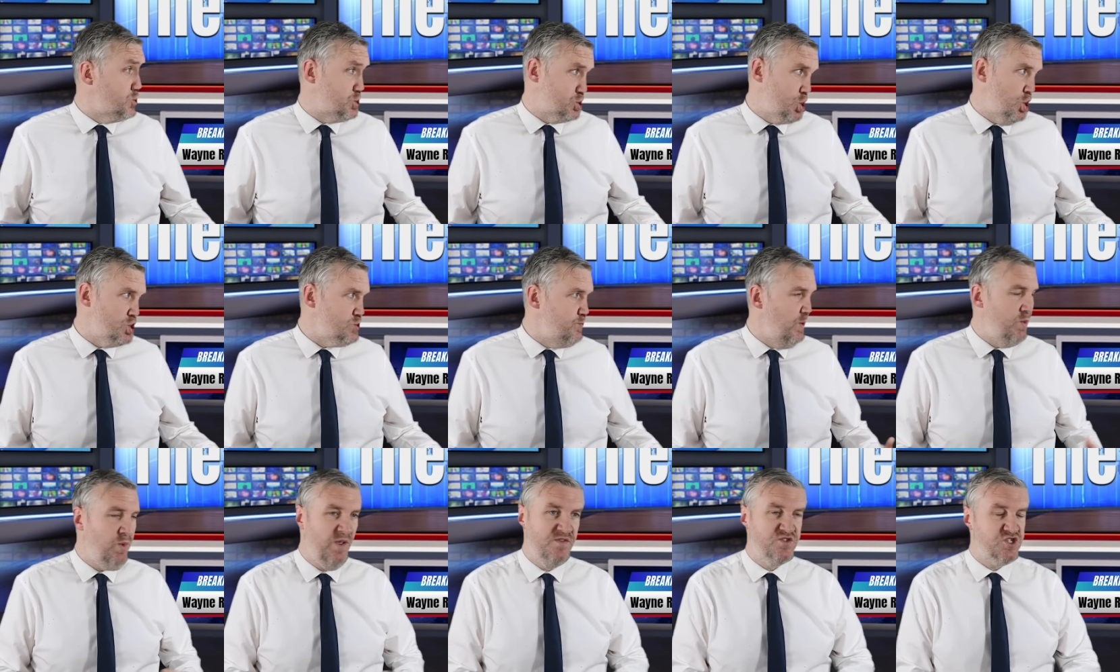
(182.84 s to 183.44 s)
trust
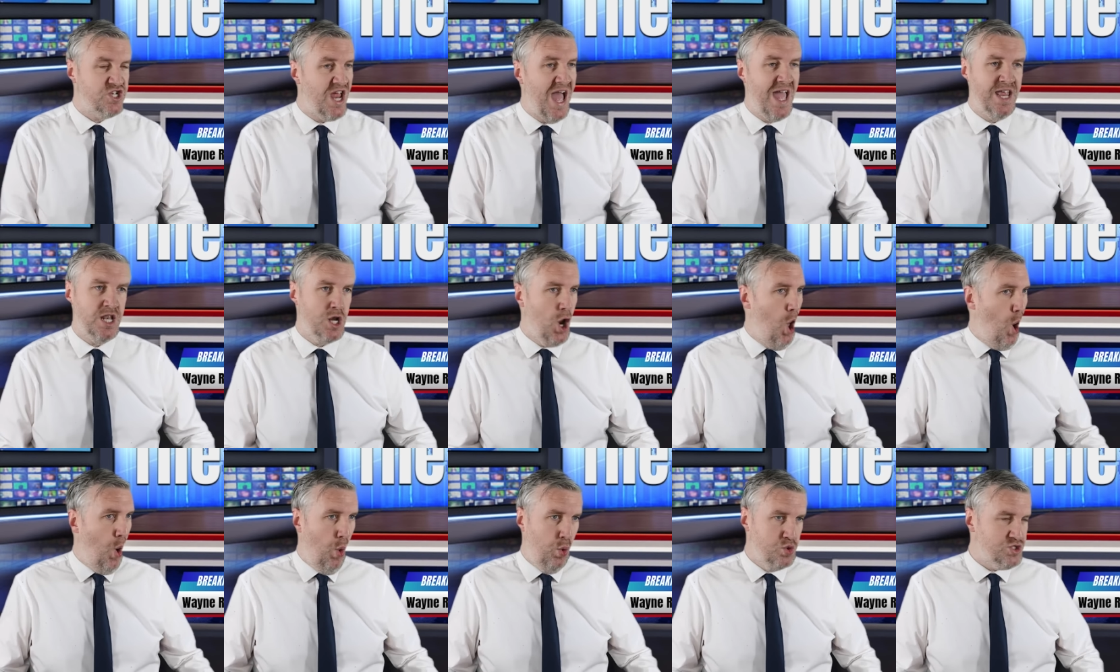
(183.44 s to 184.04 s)
me, we've tried
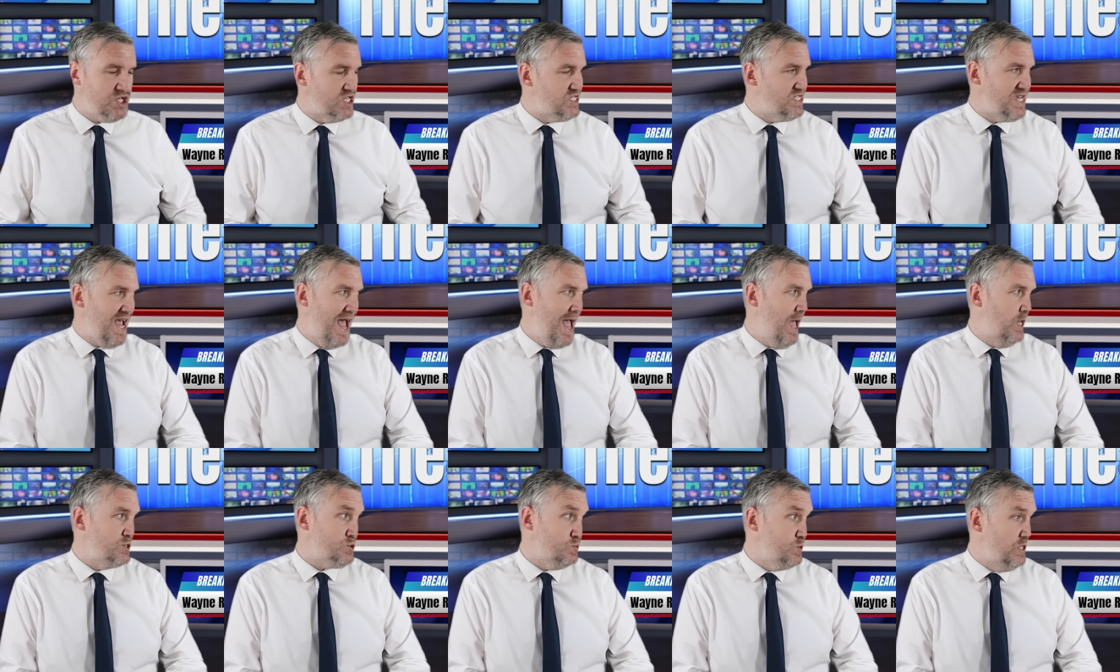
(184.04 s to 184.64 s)
loads of
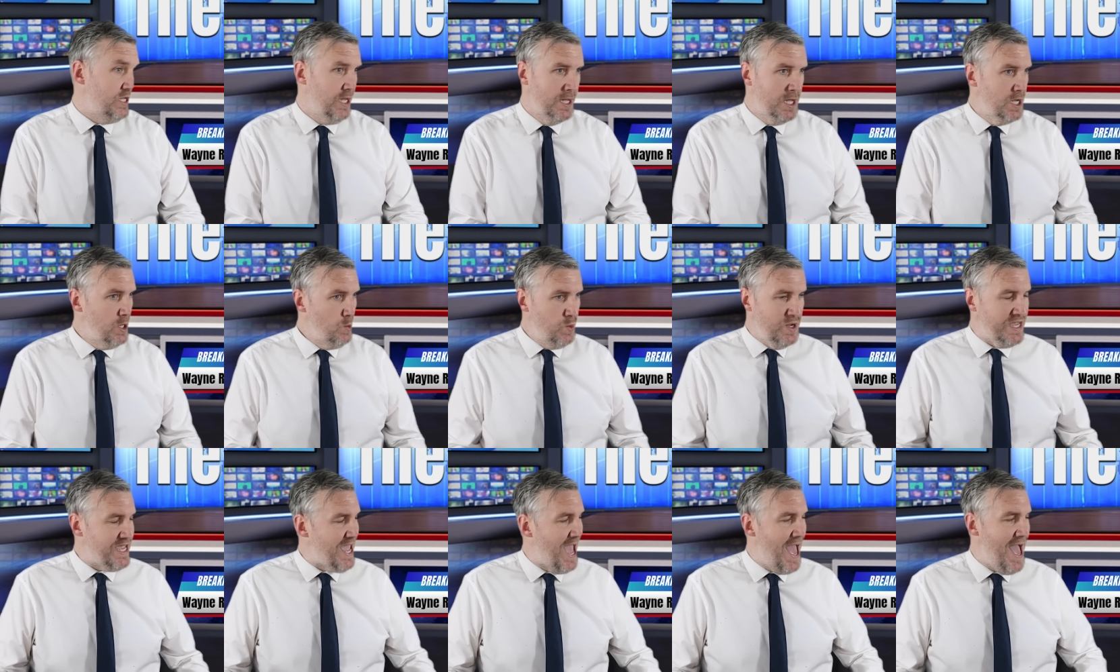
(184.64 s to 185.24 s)
times.
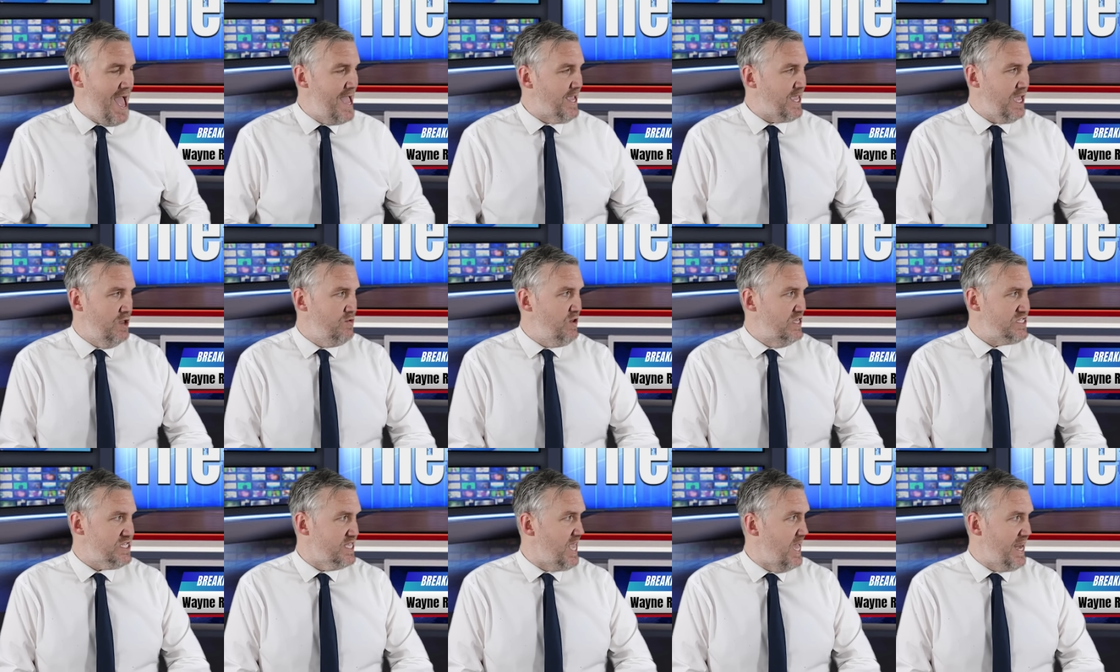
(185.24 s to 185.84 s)
We can't get
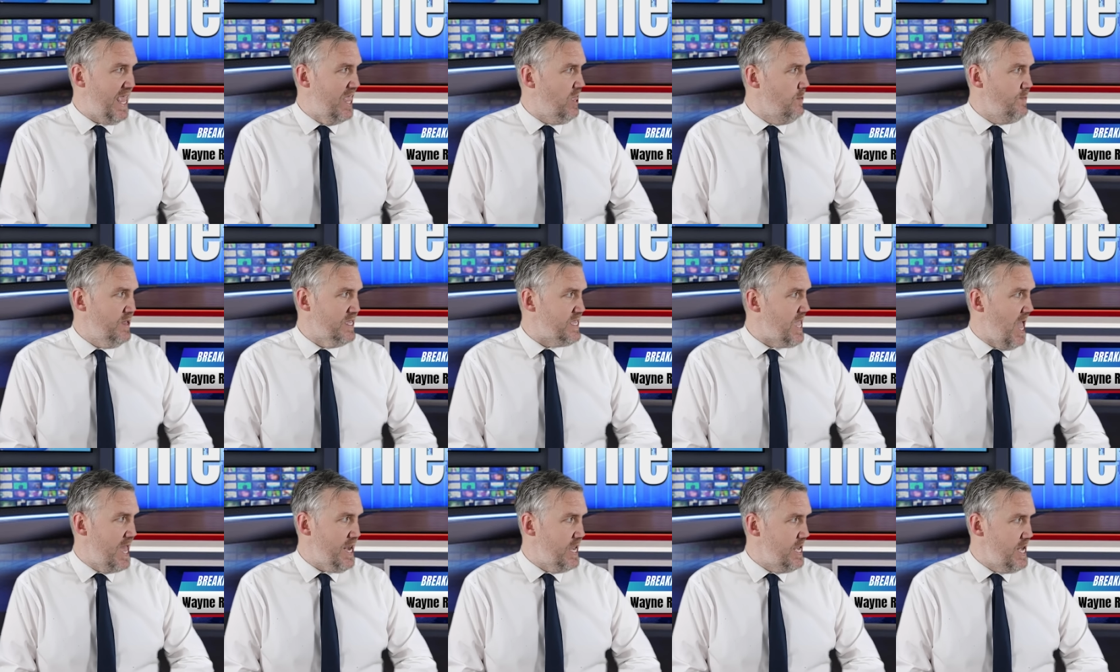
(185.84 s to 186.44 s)
rid of that helmet,
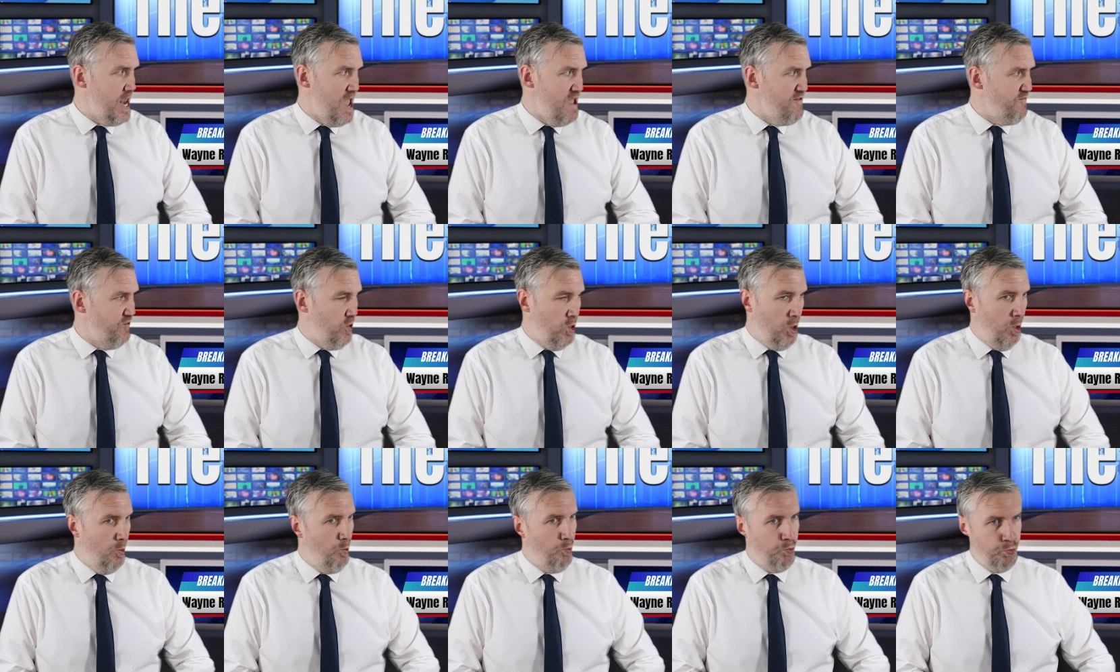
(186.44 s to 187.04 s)
Gary
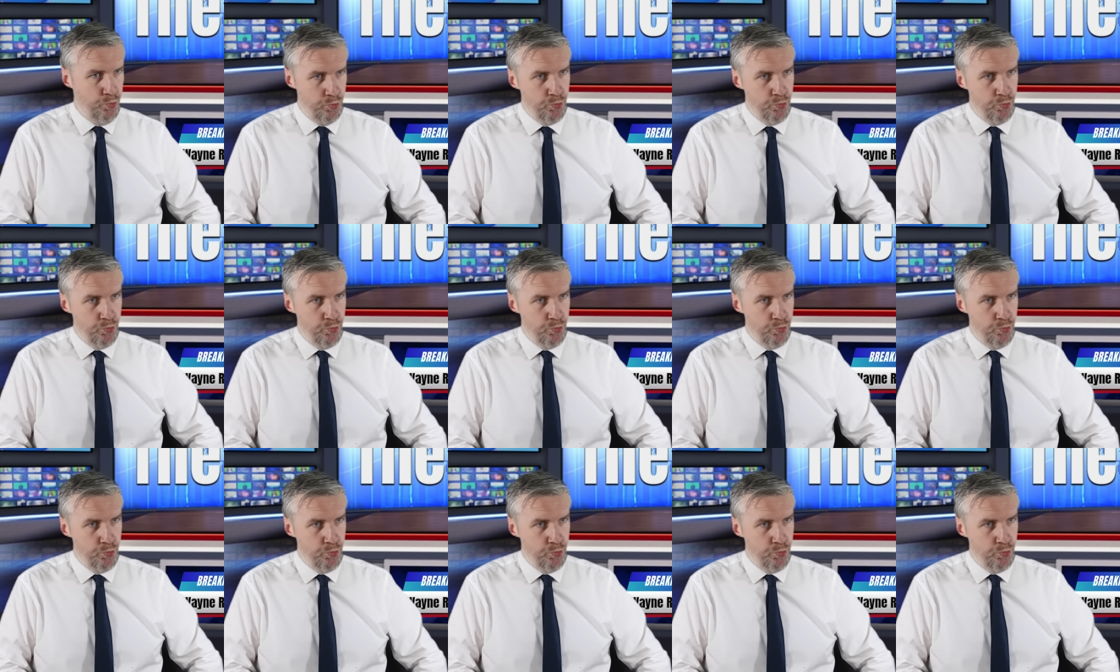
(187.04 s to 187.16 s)
Neville.